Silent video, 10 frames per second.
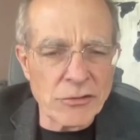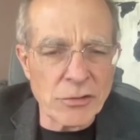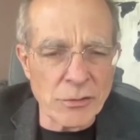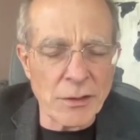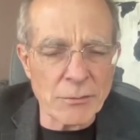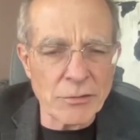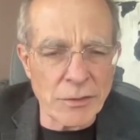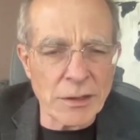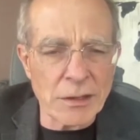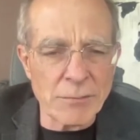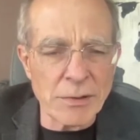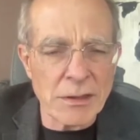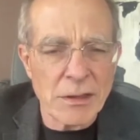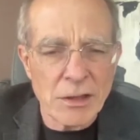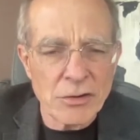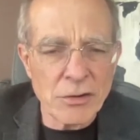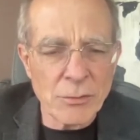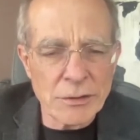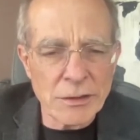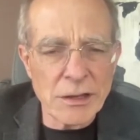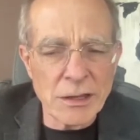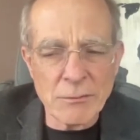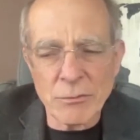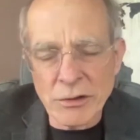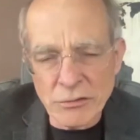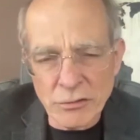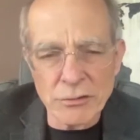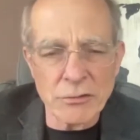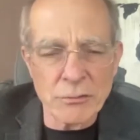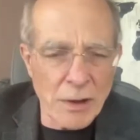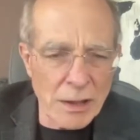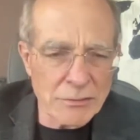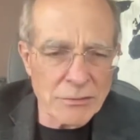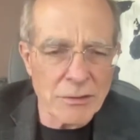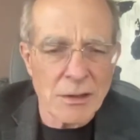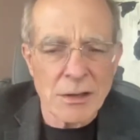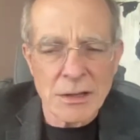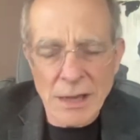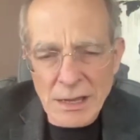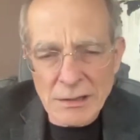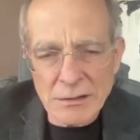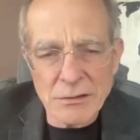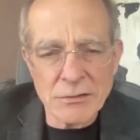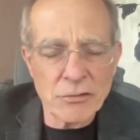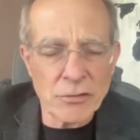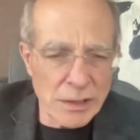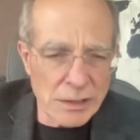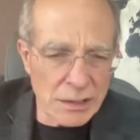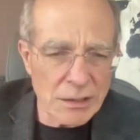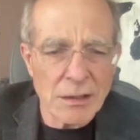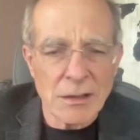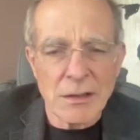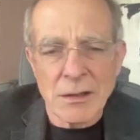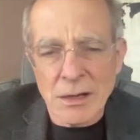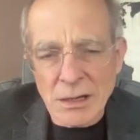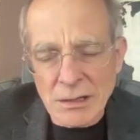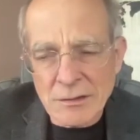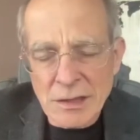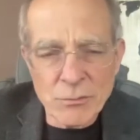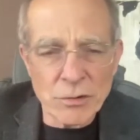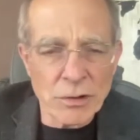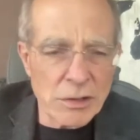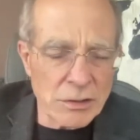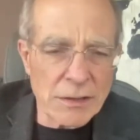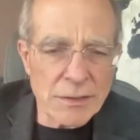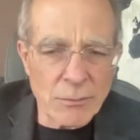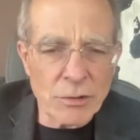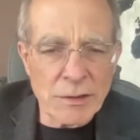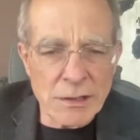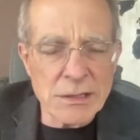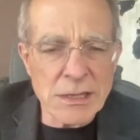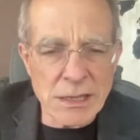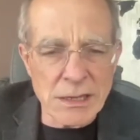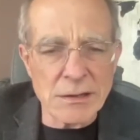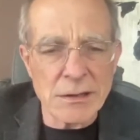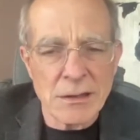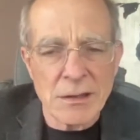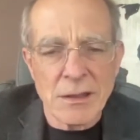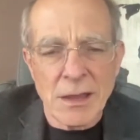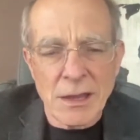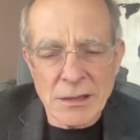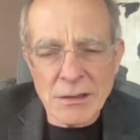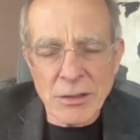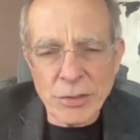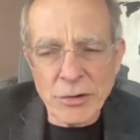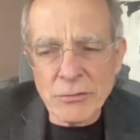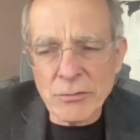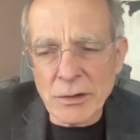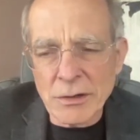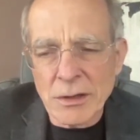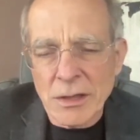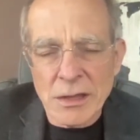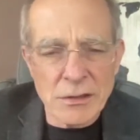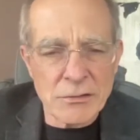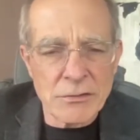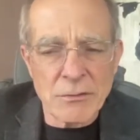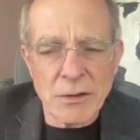to them so they can be good at what they need. Resources, process, guidance, training, teamwork, get them what they need. And then the third one is